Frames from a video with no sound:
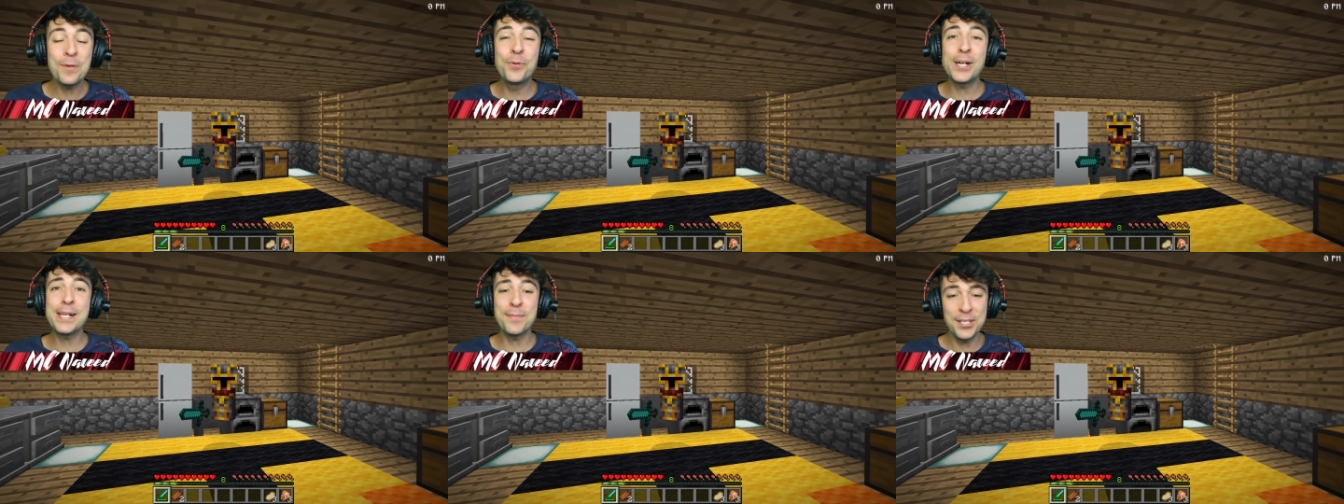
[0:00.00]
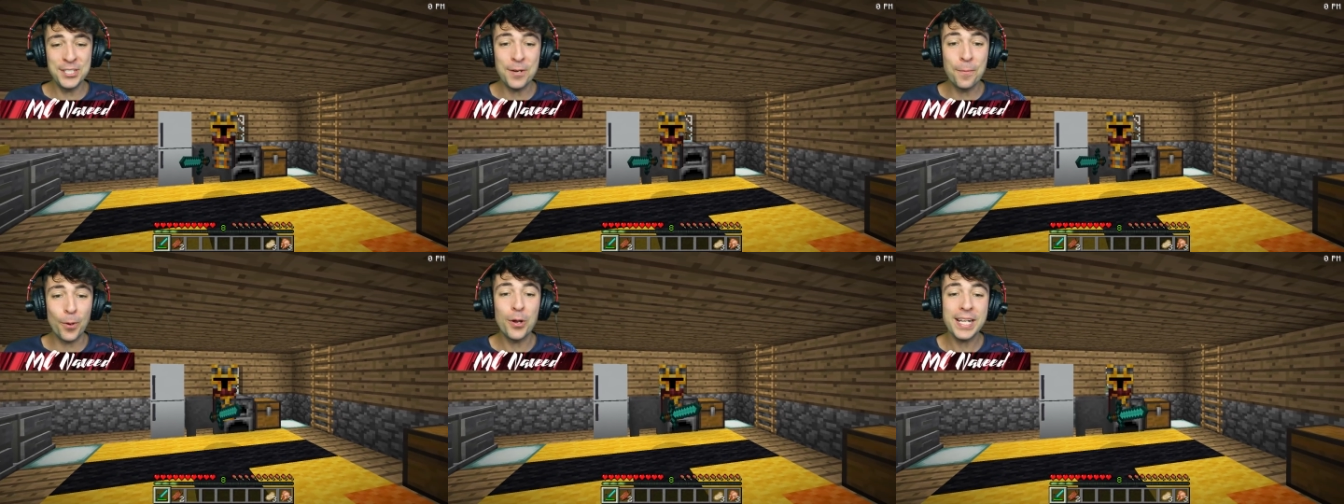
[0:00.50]
We're pretty much
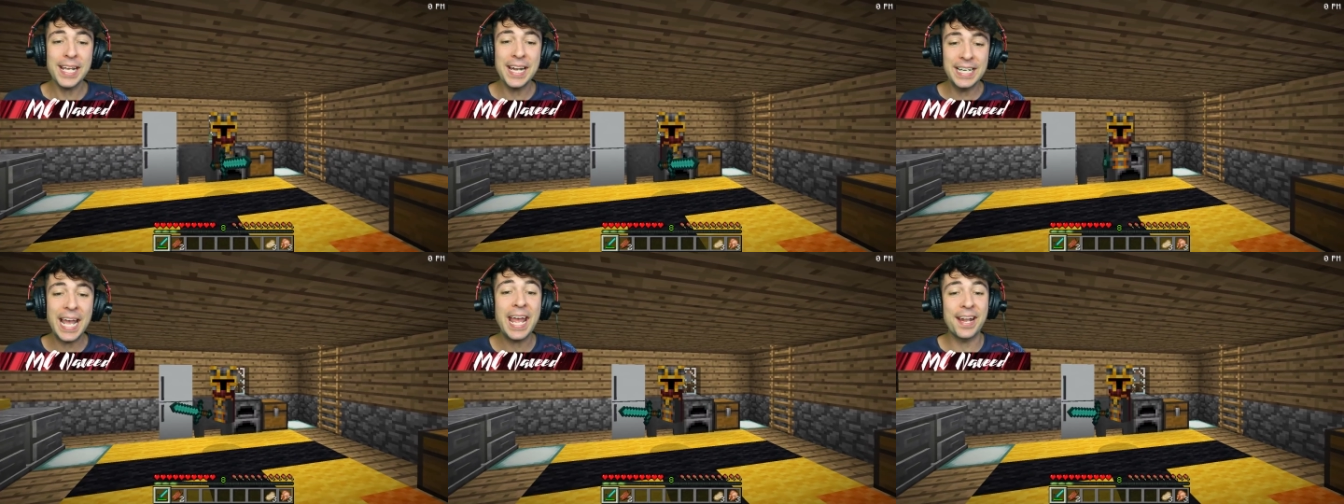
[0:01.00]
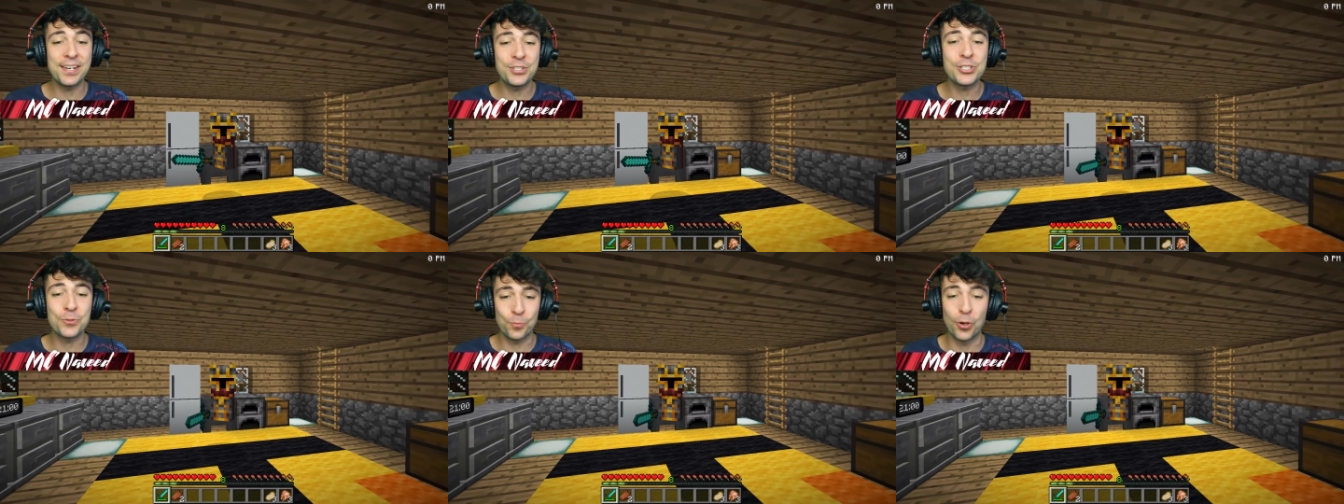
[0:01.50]
your body and a head
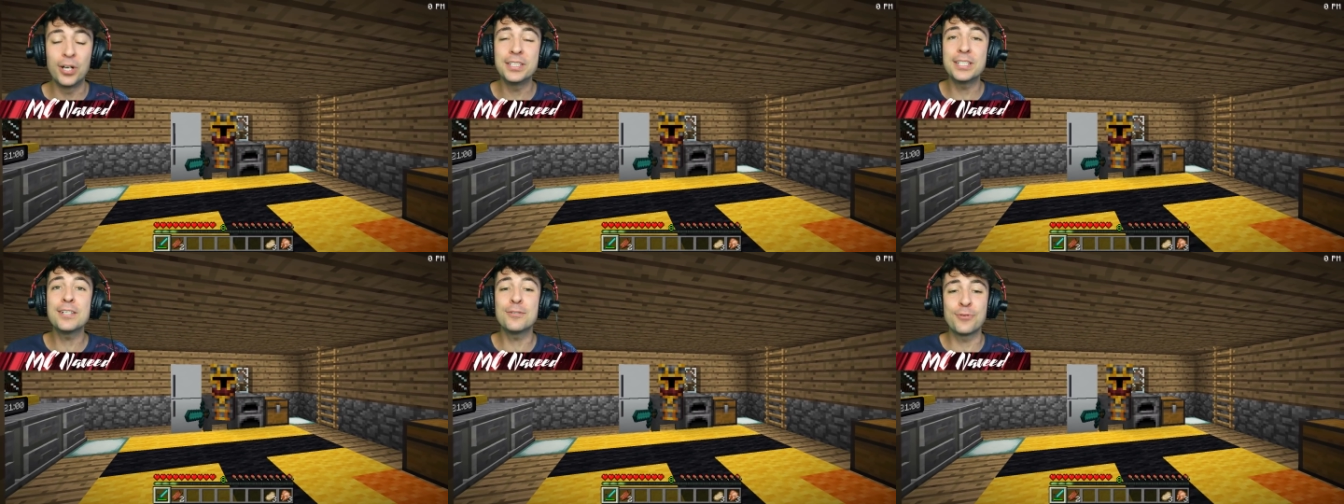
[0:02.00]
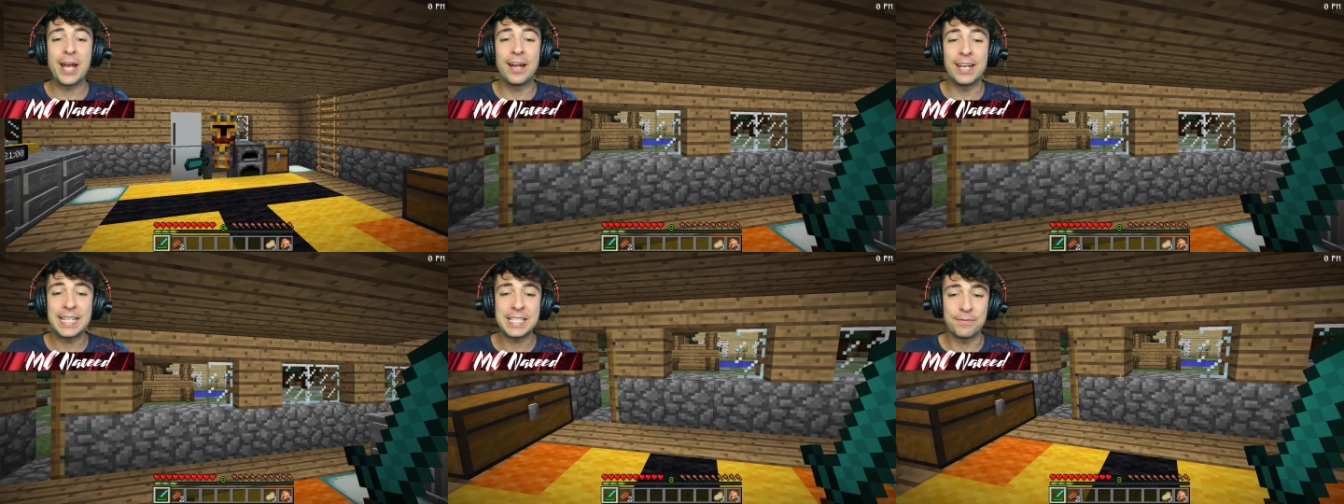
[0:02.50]
just wandering
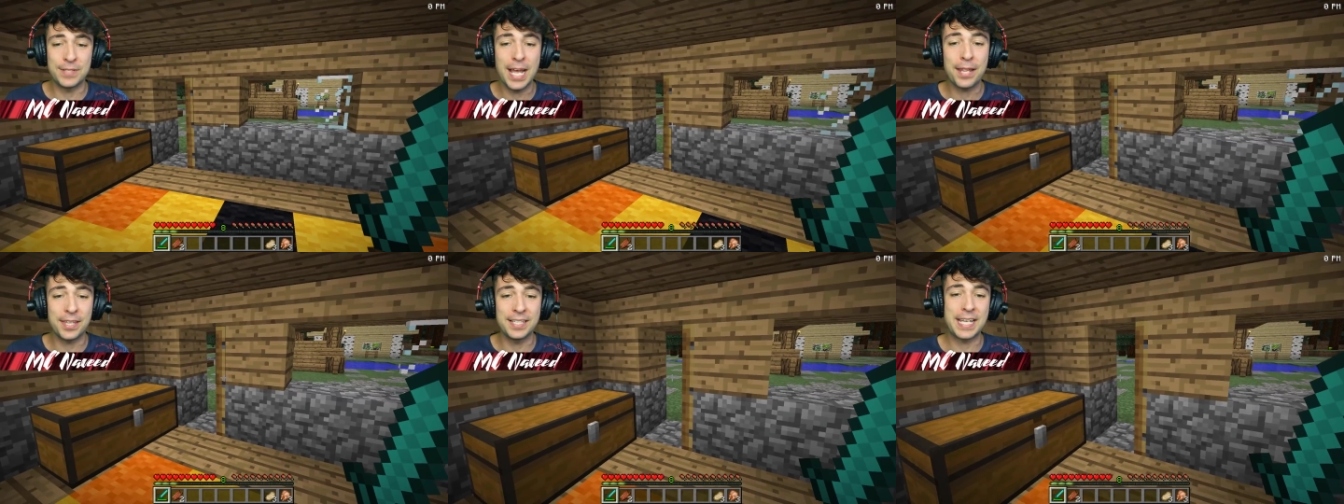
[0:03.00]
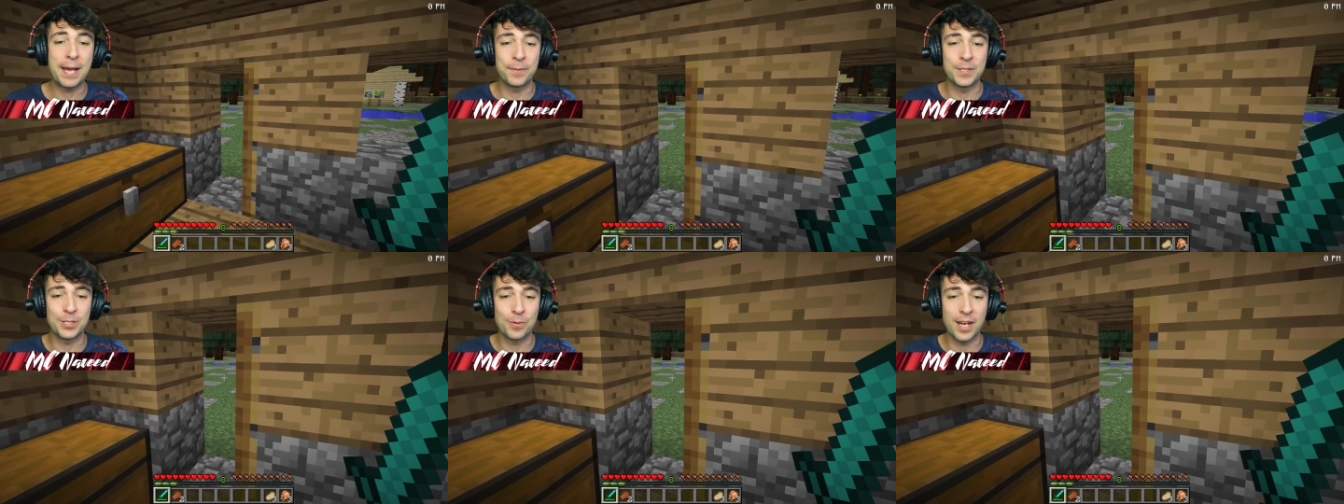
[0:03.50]
around as if nothing's
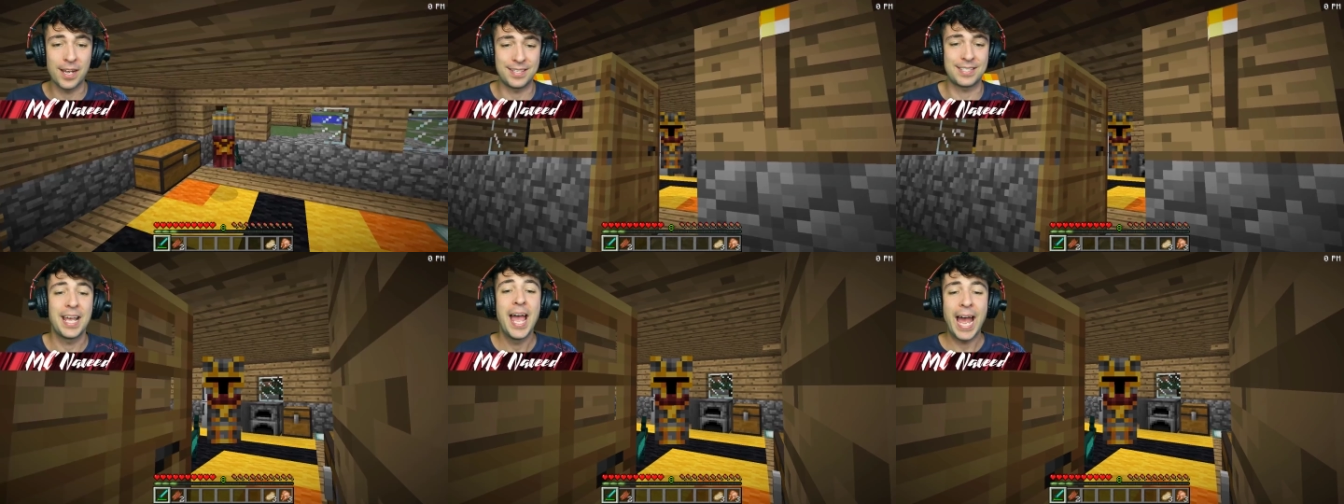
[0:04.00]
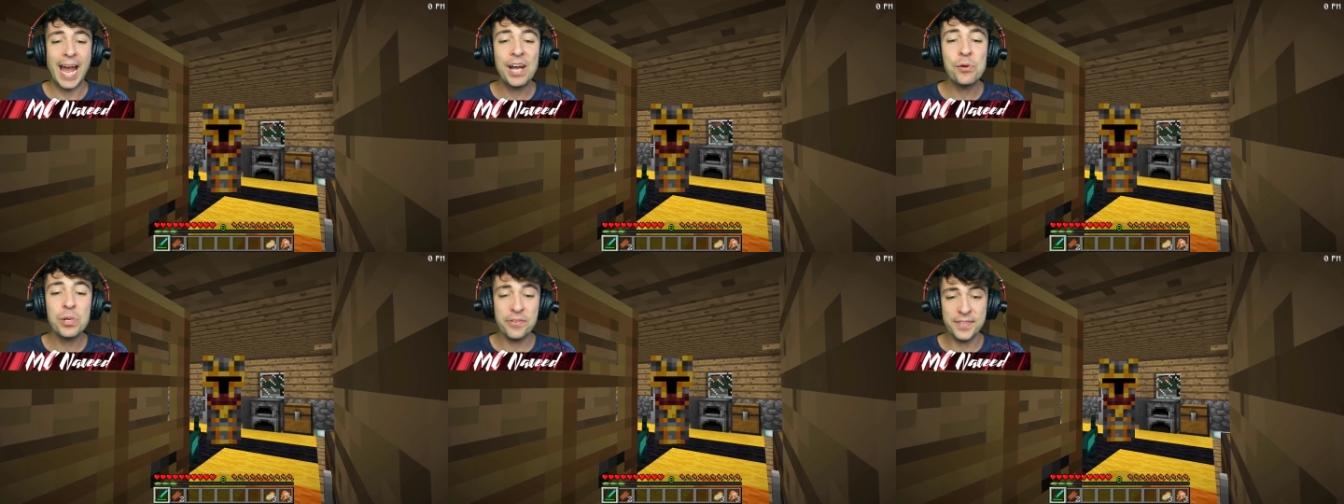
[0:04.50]
happened to us.
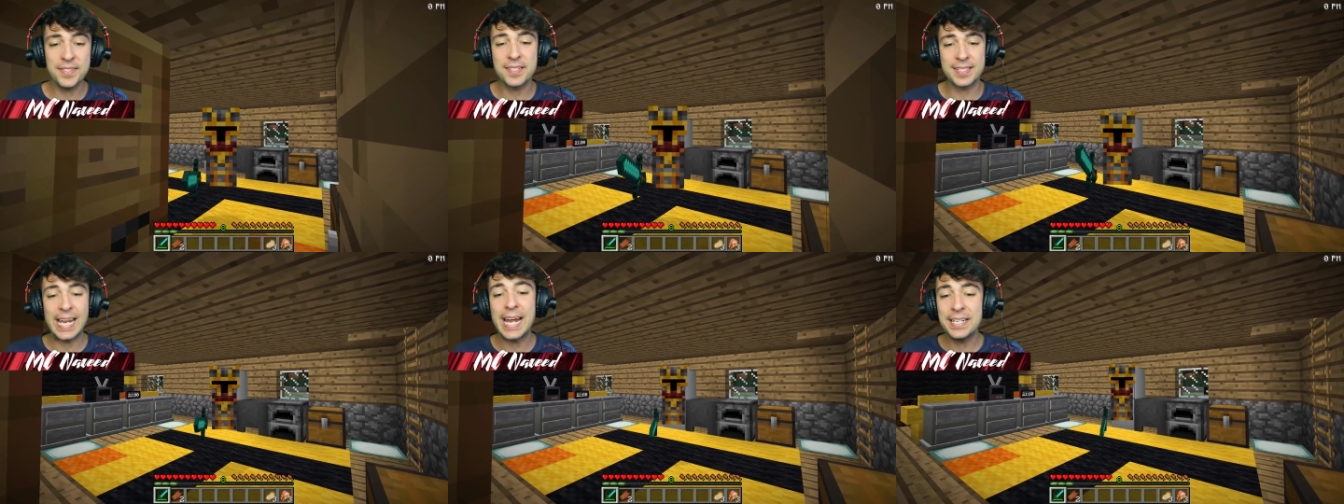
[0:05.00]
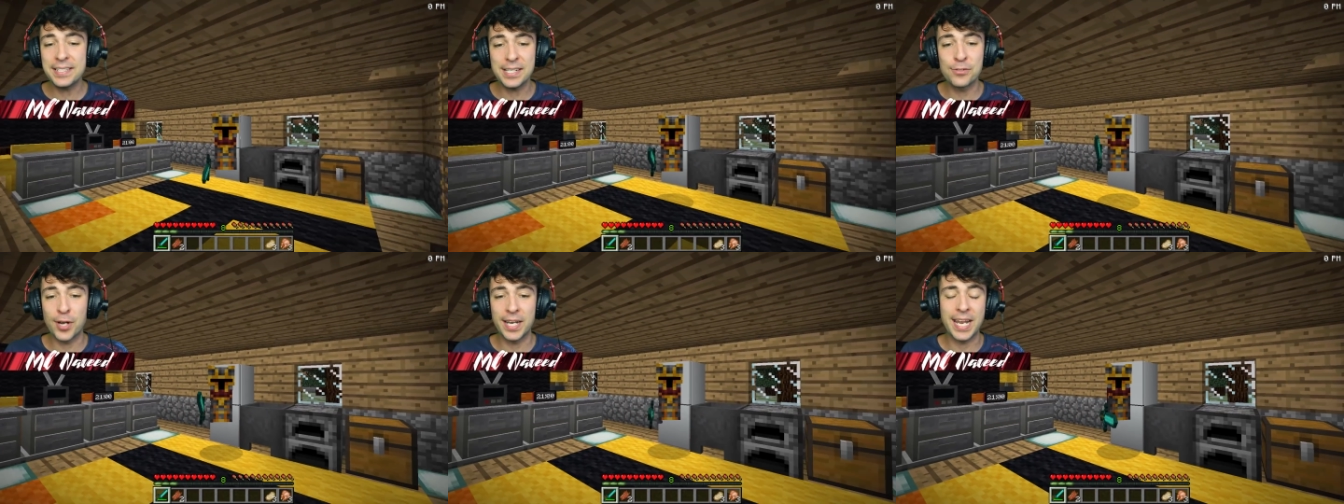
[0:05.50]
How are we even
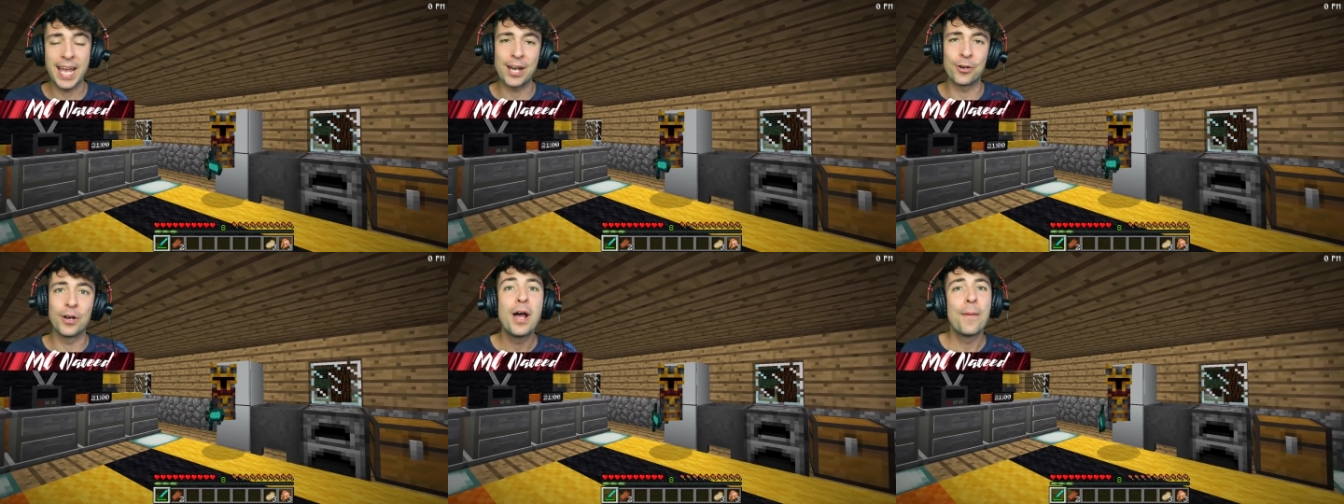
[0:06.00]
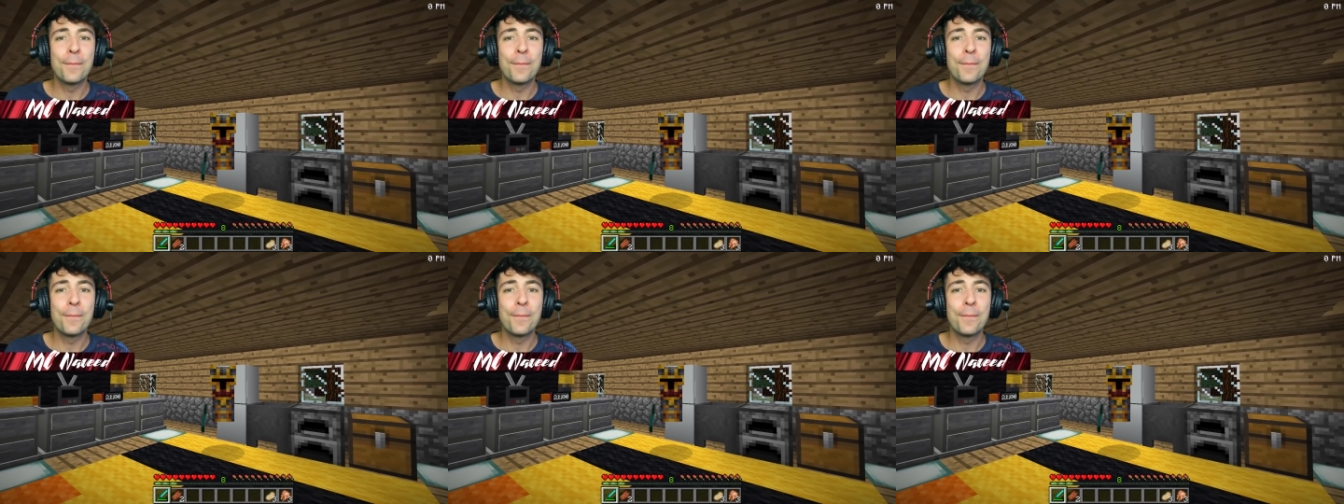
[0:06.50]
standing right now?